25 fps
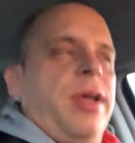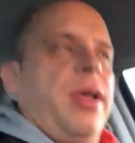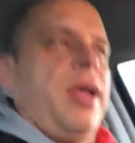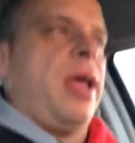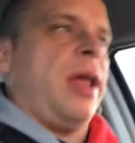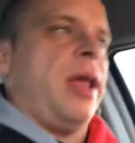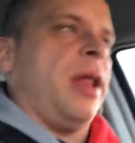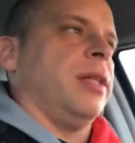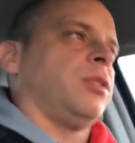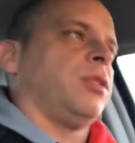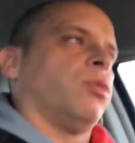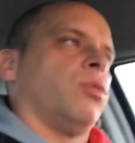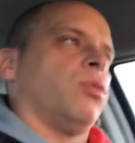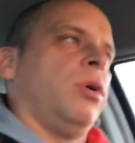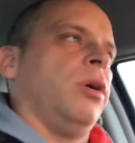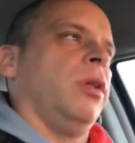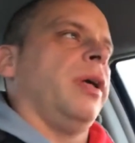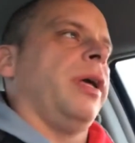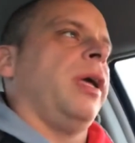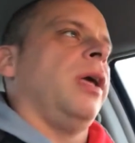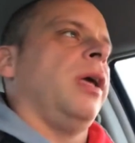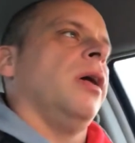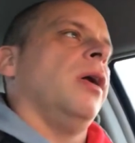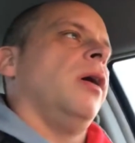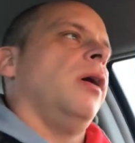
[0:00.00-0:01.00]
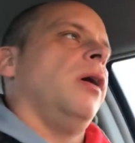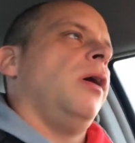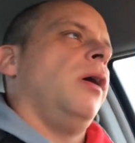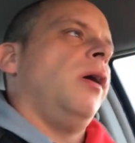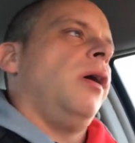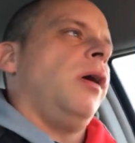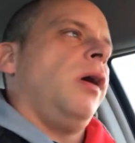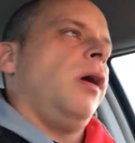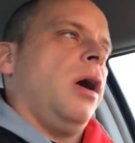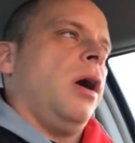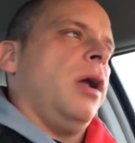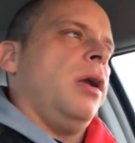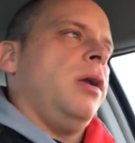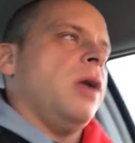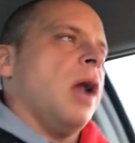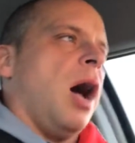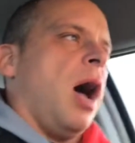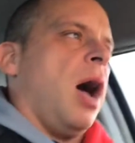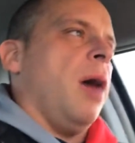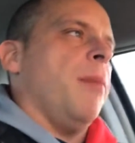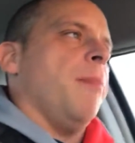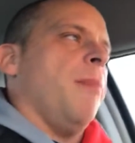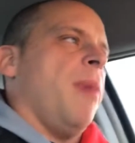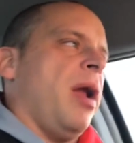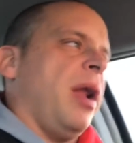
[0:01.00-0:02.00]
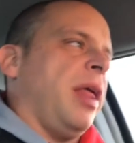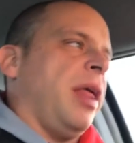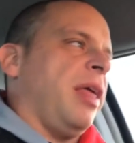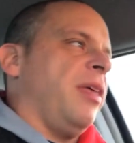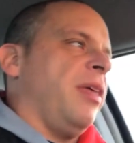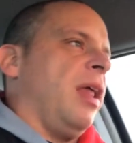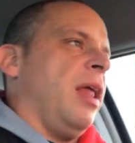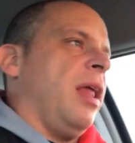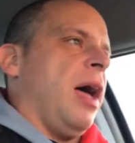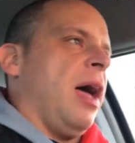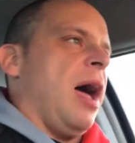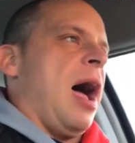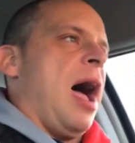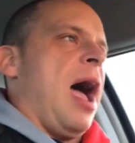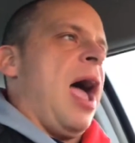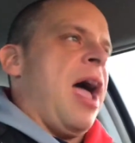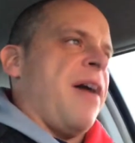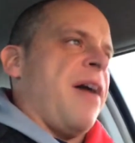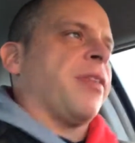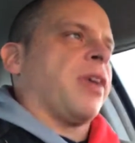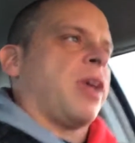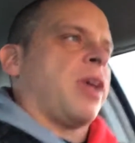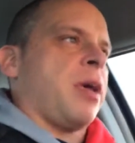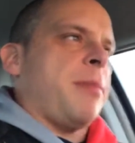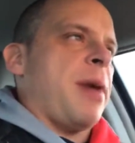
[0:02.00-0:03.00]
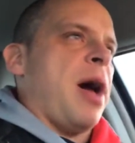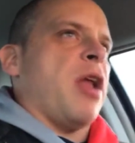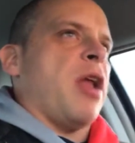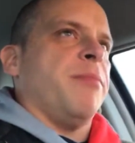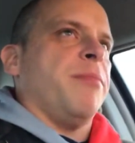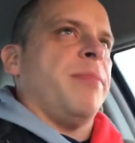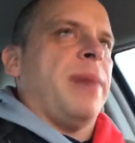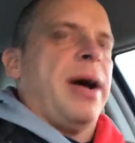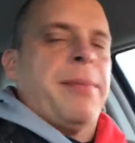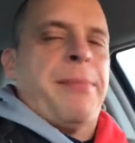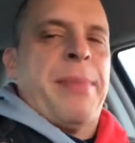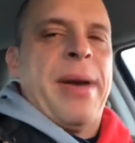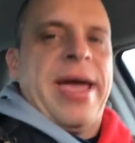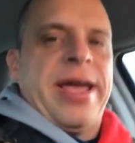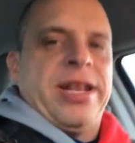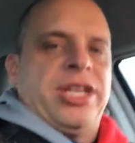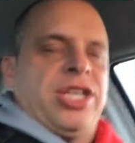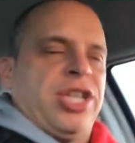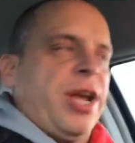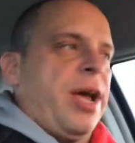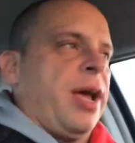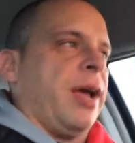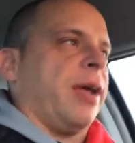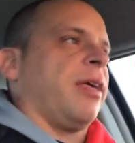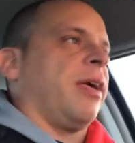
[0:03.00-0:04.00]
And it's really not money that I have to come out of my paycheck.